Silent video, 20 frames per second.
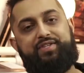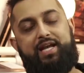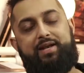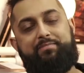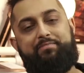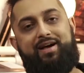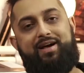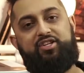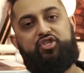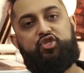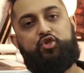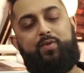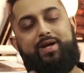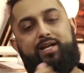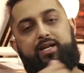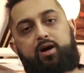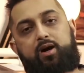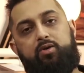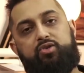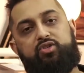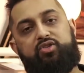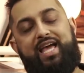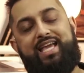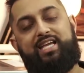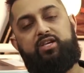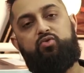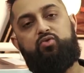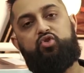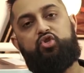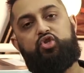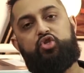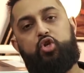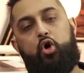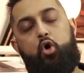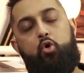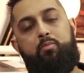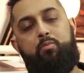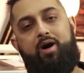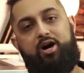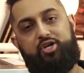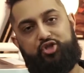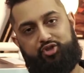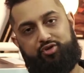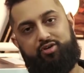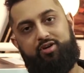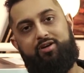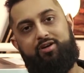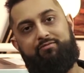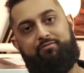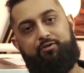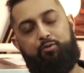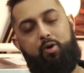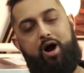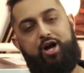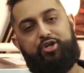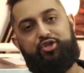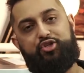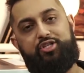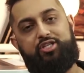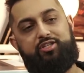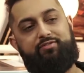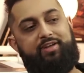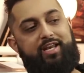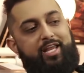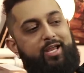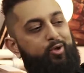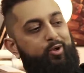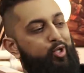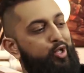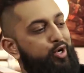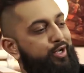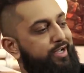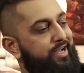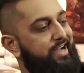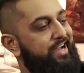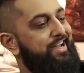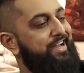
it, my sweet goats. Thank you so much for watching this video. Look,